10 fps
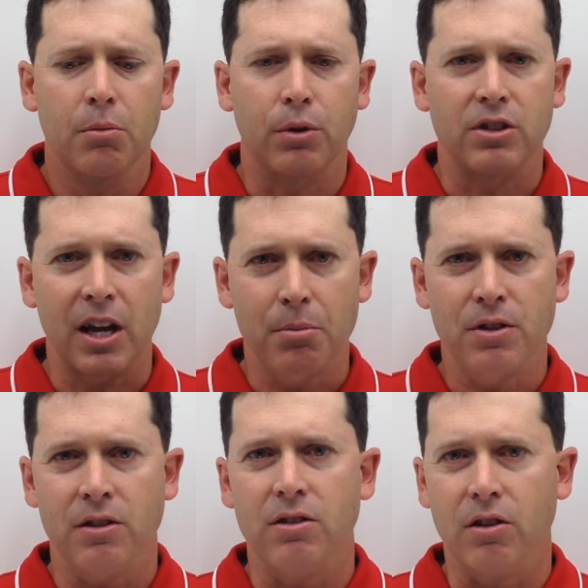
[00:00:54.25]

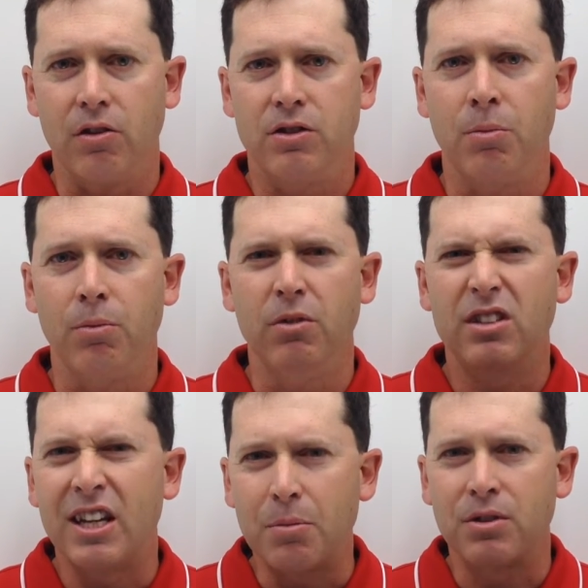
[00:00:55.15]
perceptions of some
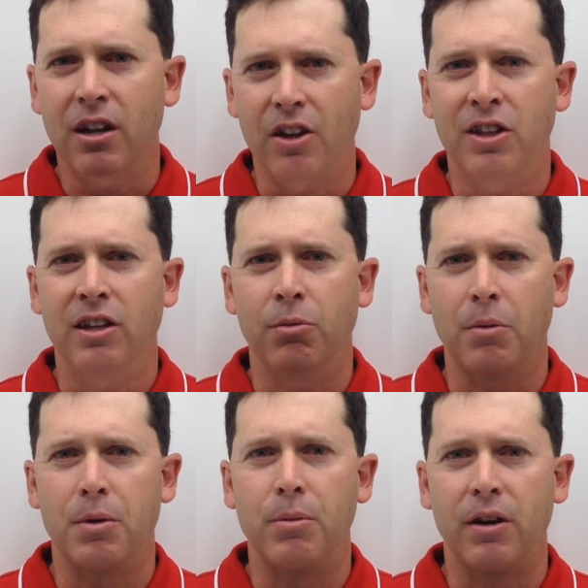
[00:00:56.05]
tips that I think
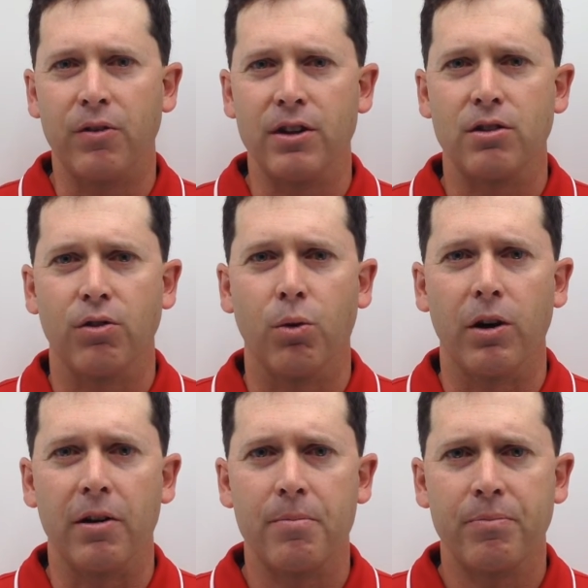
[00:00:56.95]
might be beneficial
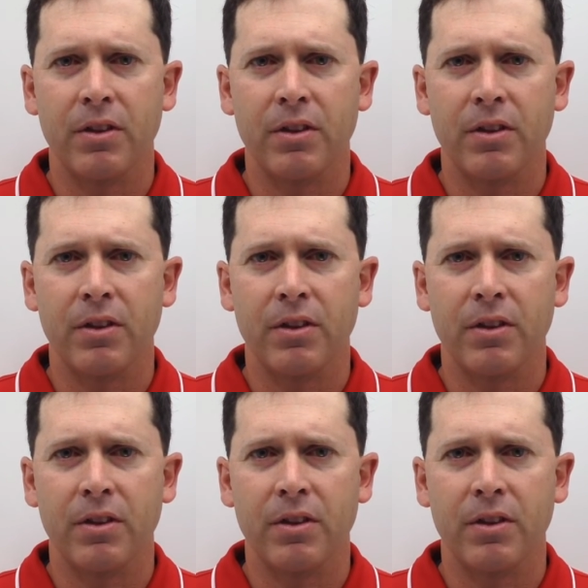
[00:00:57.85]
for you.